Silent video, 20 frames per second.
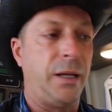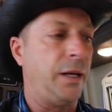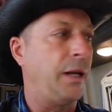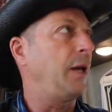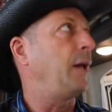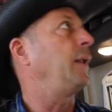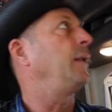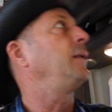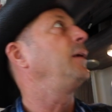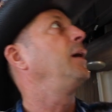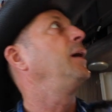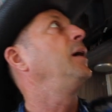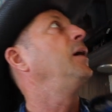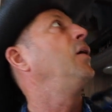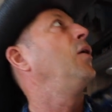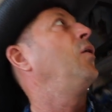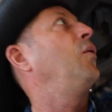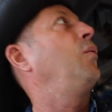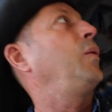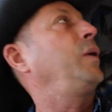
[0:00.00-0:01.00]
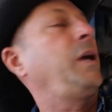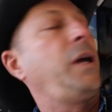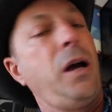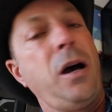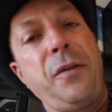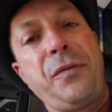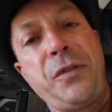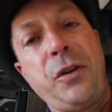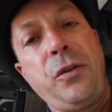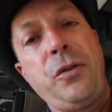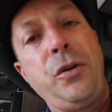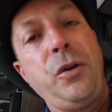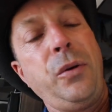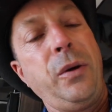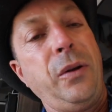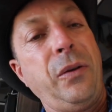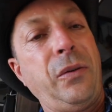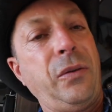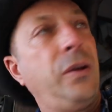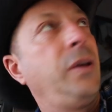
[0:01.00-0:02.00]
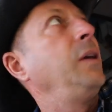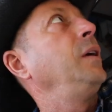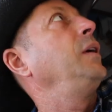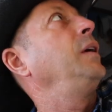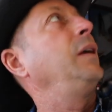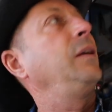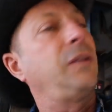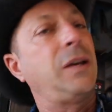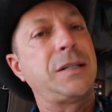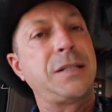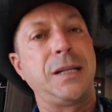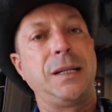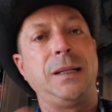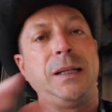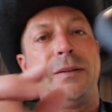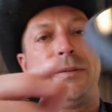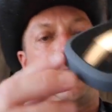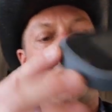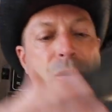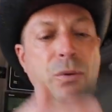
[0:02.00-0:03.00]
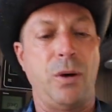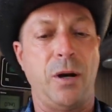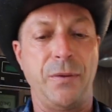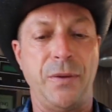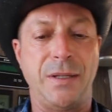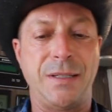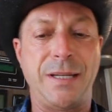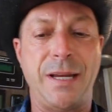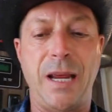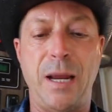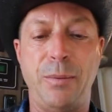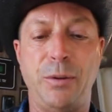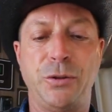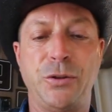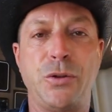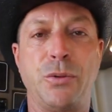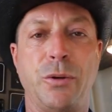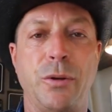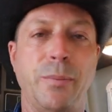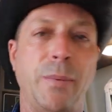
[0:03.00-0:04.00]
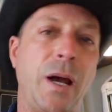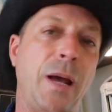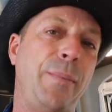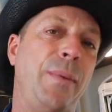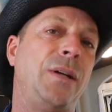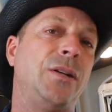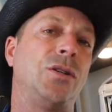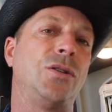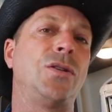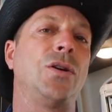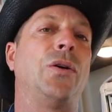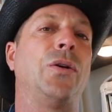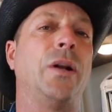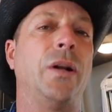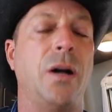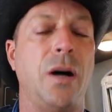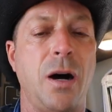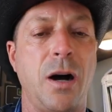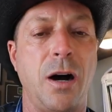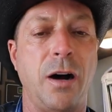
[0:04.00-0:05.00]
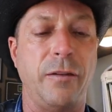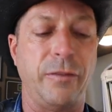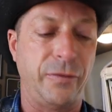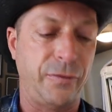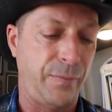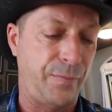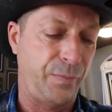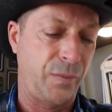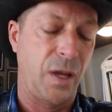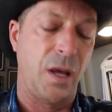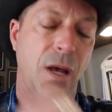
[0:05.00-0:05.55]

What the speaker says: And what I often do is actually leave it though on the table to remind me to turn it off.